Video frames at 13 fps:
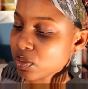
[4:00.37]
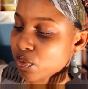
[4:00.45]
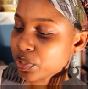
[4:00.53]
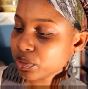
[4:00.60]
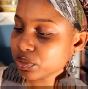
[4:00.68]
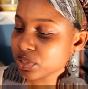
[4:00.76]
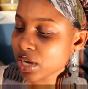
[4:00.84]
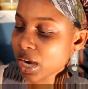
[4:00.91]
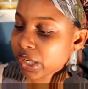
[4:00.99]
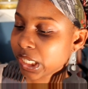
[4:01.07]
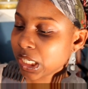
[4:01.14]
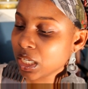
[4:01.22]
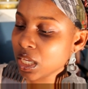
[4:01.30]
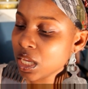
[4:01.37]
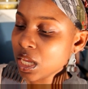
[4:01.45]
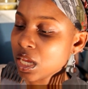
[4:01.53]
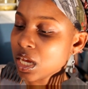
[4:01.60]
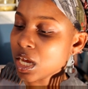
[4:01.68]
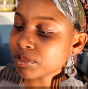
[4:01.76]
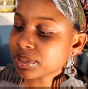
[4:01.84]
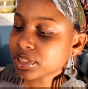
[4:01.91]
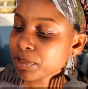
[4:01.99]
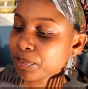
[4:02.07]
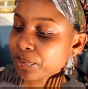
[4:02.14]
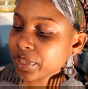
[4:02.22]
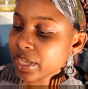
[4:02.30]
oil, sorry, um,
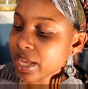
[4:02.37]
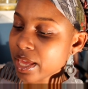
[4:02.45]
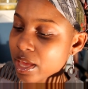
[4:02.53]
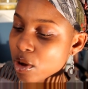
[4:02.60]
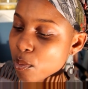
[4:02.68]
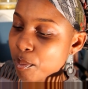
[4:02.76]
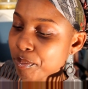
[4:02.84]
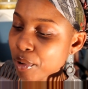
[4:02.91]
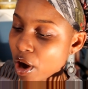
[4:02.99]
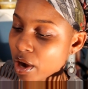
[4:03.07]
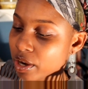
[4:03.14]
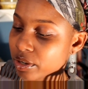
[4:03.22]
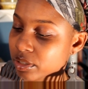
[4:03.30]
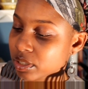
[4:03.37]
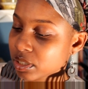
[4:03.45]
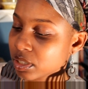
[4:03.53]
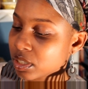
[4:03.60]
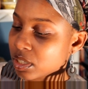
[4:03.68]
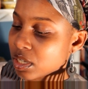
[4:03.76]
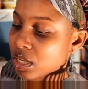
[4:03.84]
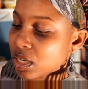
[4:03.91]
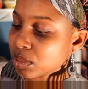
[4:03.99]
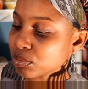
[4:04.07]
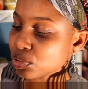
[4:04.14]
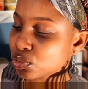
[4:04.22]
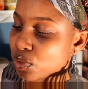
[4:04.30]
slippery elm bark,
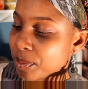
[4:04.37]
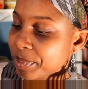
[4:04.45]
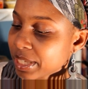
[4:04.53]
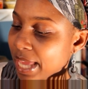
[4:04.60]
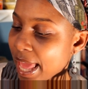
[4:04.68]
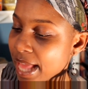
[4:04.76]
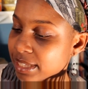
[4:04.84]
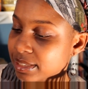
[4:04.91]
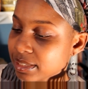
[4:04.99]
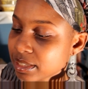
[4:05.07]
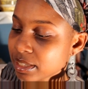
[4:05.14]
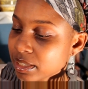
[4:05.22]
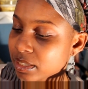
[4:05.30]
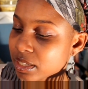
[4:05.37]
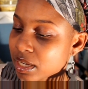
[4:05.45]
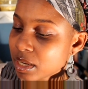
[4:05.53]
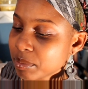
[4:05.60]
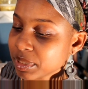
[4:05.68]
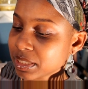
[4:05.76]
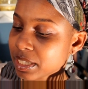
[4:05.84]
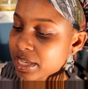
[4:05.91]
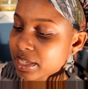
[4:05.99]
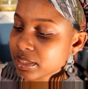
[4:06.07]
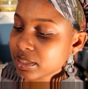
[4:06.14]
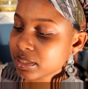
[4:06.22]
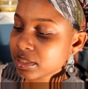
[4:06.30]
um, sorbic acid, um, it
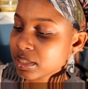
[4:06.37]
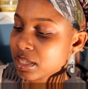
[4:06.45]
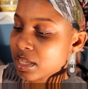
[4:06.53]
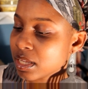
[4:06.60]
says,